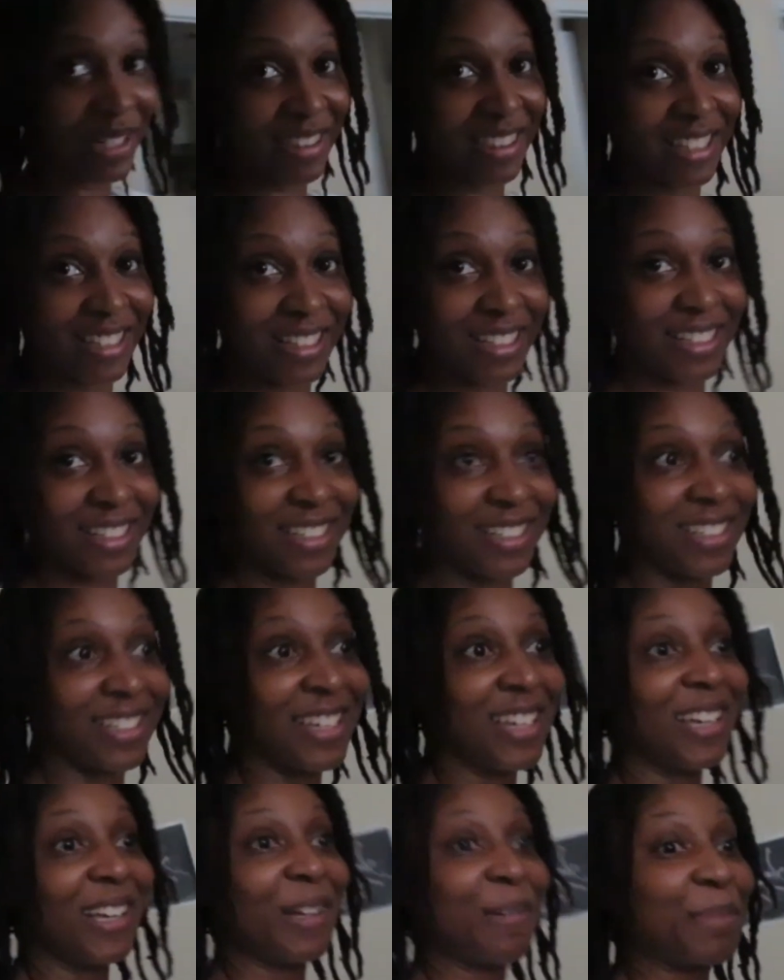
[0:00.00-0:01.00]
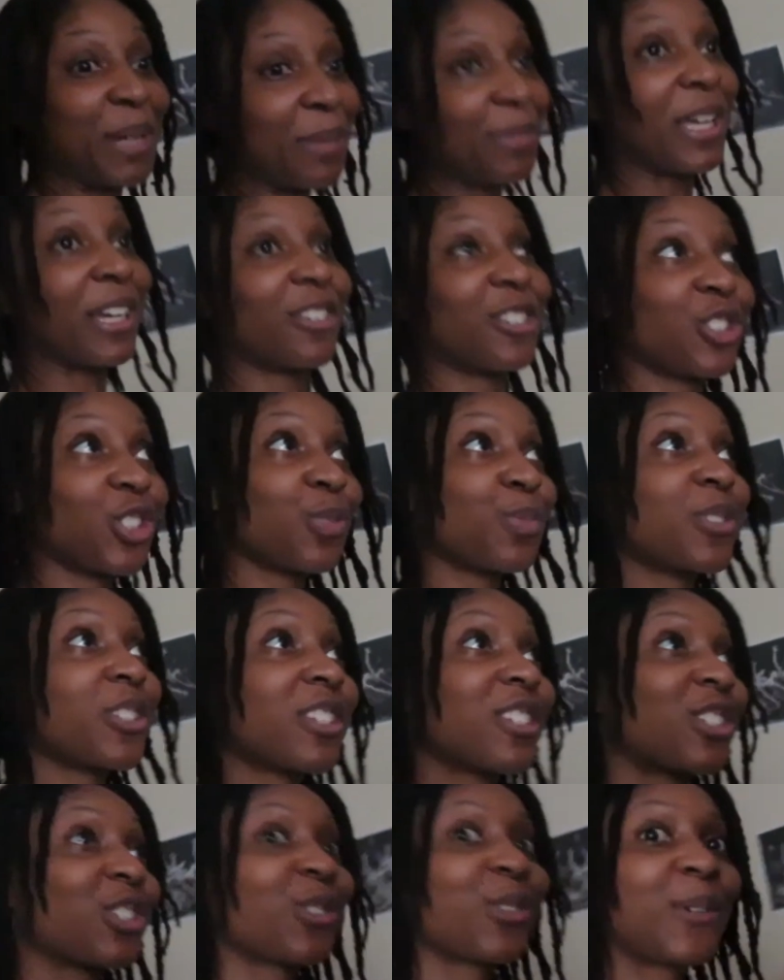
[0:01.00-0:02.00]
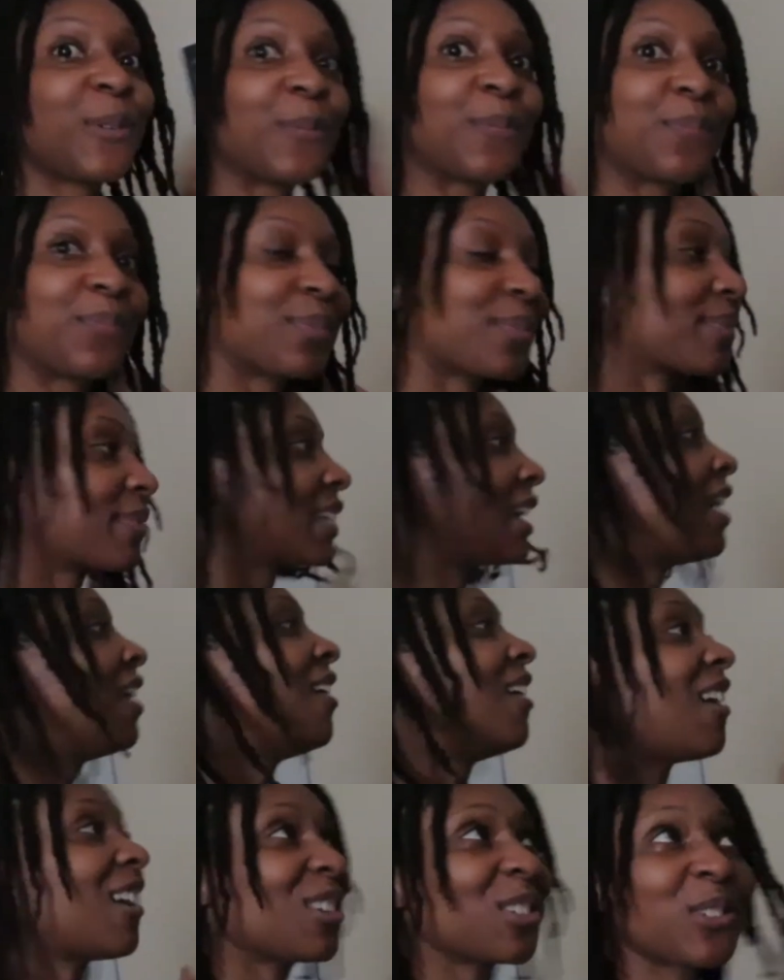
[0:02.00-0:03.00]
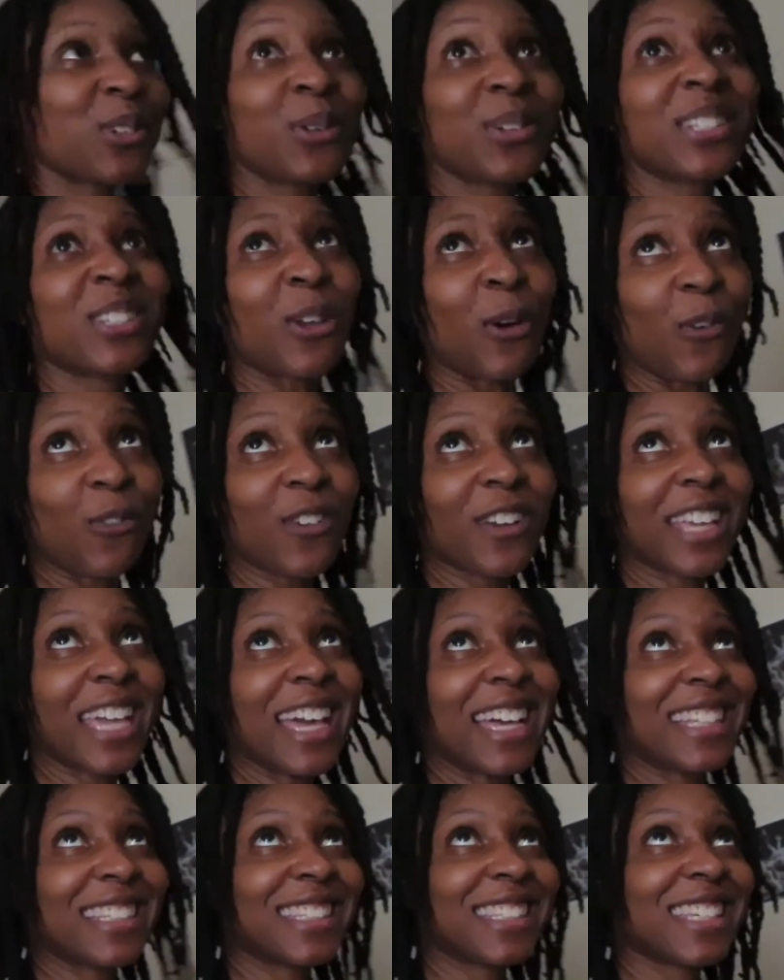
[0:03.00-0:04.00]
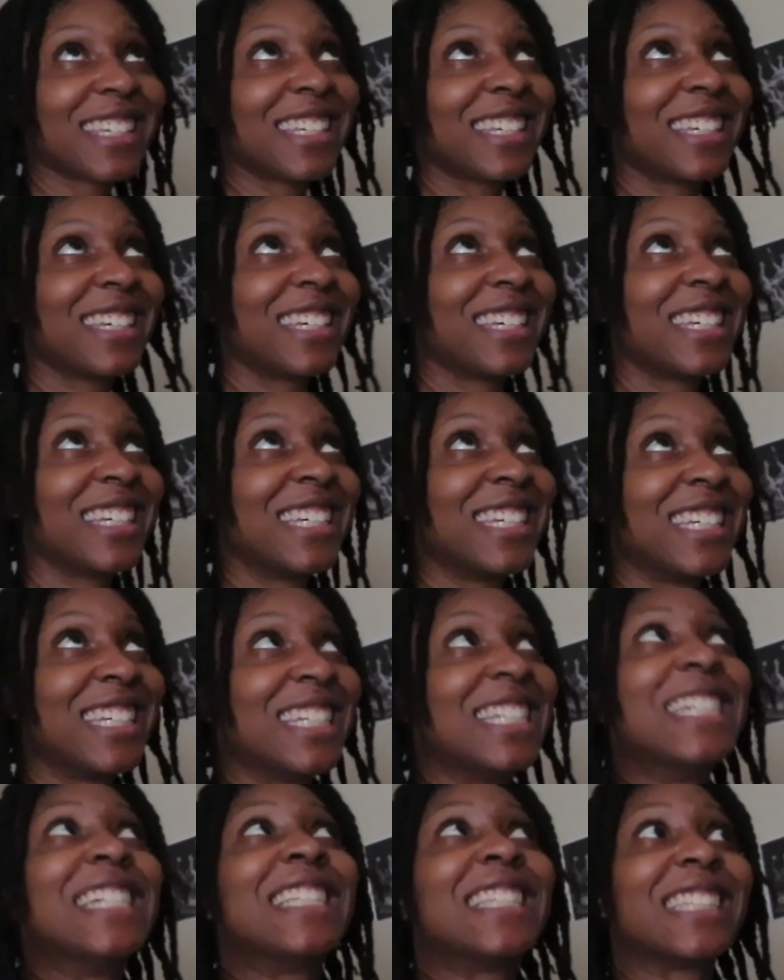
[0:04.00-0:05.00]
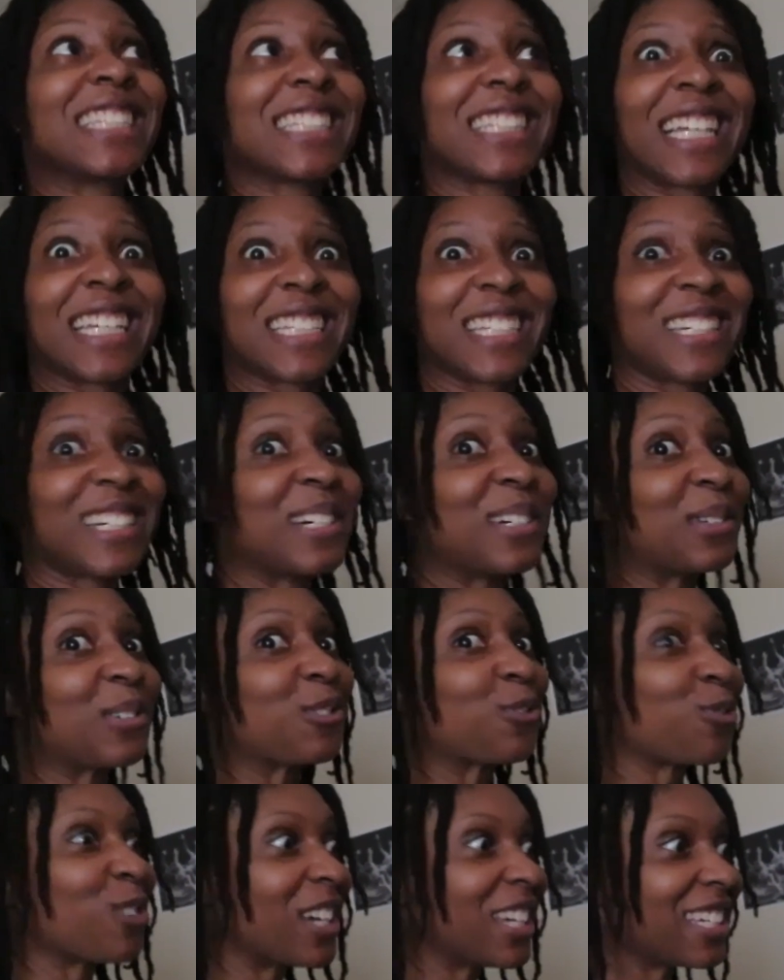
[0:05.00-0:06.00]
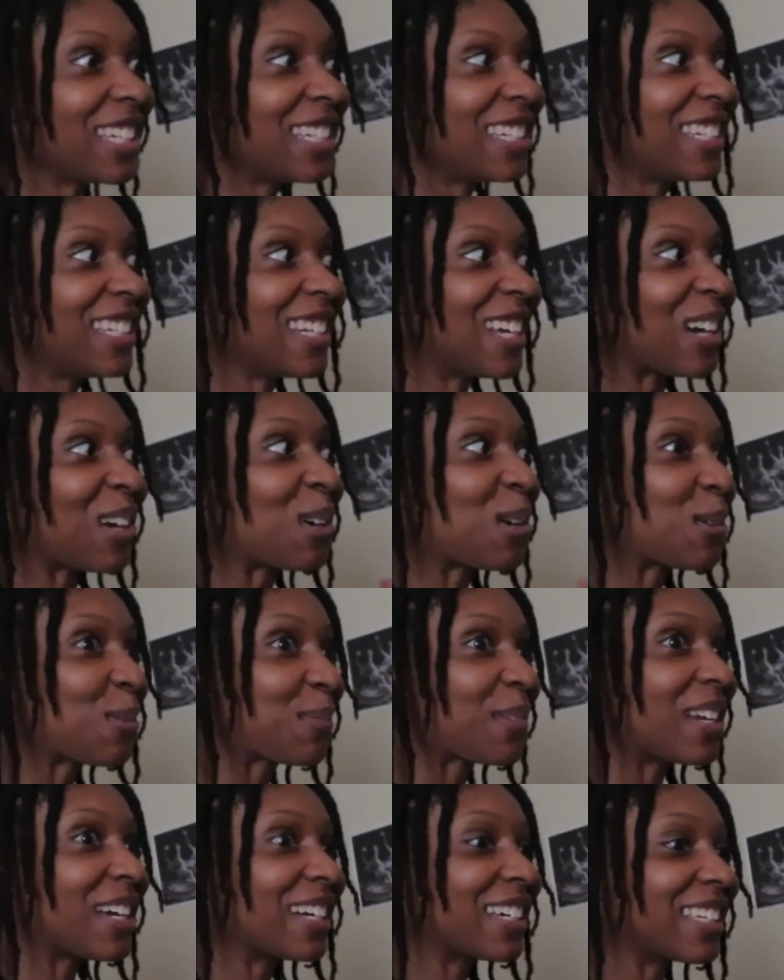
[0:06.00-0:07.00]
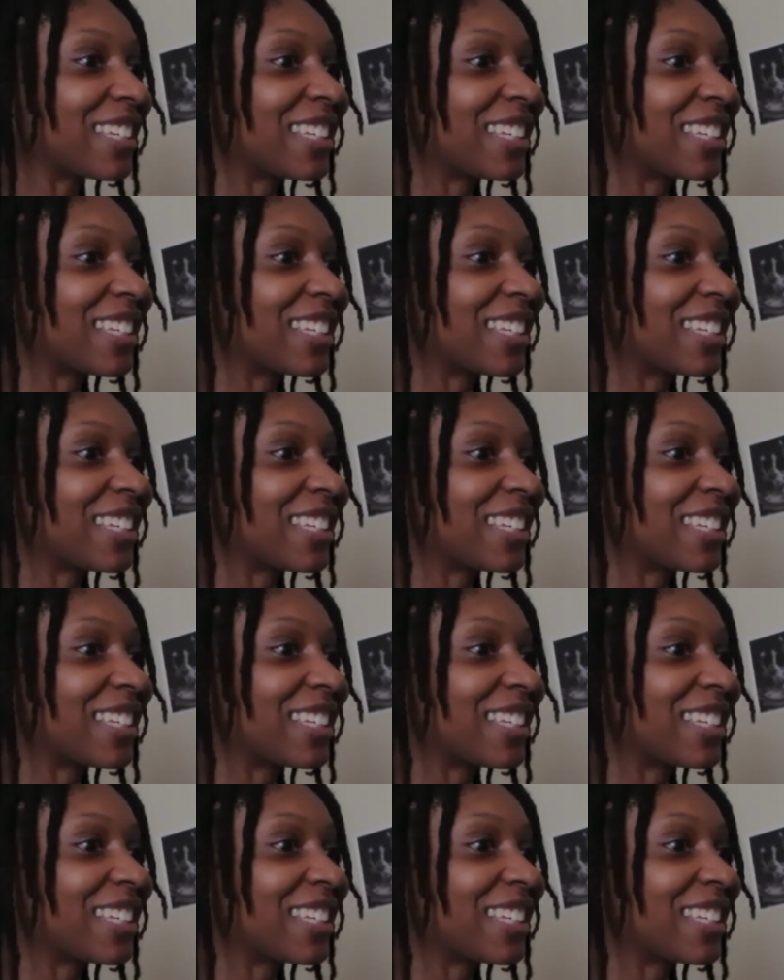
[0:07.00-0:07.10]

i think but i'm not 100 percent sure also it's overcast look like it could rain i hope not